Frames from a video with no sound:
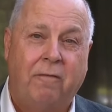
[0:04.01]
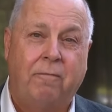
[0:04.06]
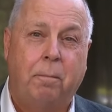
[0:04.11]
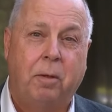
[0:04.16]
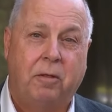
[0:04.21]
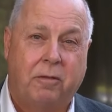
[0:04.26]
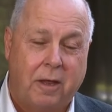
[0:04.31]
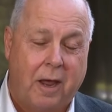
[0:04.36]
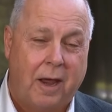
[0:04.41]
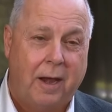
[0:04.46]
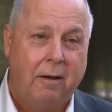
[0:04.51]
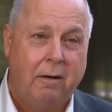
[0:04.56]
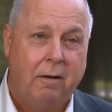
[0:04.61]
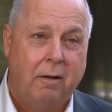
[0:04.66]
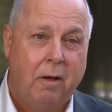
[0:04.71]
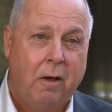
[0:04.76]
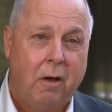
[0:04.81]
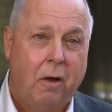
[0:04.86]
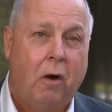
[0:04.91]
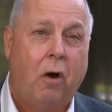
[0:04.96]
about the
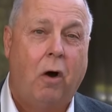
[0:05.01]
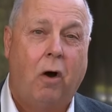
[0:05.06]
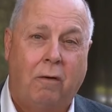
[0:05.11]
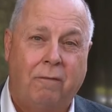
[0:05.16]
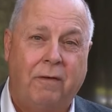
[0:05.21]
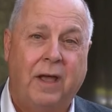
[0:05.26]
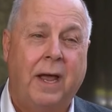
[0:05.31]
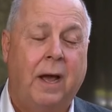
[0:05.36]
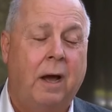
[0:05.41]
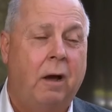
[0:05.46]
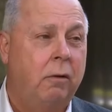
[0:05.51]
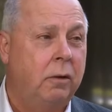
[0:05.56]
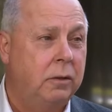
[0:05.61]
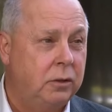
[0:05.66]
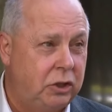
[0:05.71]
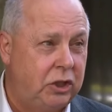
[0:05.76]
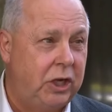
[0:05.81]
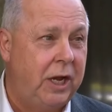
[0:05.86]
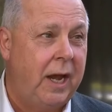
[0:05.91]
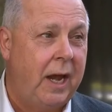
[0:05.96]
GST. He's
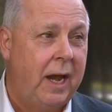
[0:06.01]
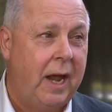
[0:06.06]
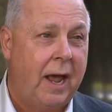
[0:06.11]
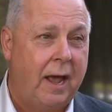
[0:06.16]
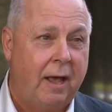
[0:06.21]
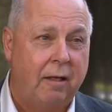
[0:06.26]
weighing in.